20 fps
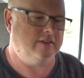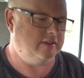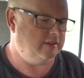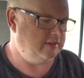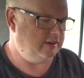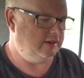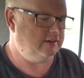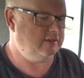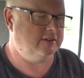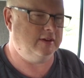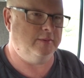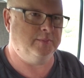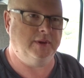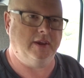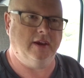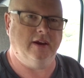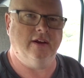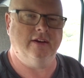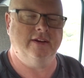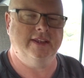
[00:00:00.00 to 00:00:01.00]
this SIM
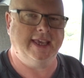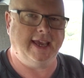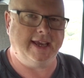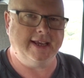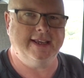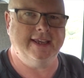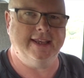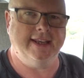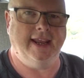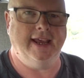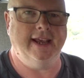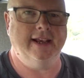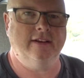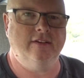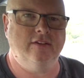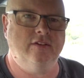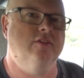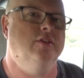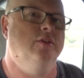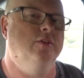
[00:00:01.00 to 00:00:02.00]
card can
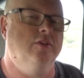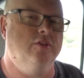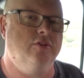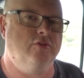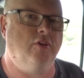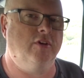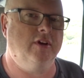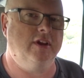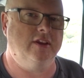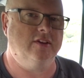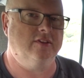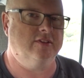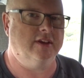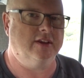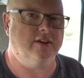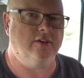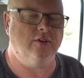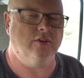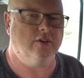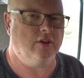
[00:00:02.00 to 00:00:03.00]
connect to the strongest
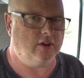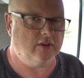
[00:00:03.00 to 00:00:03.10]
signal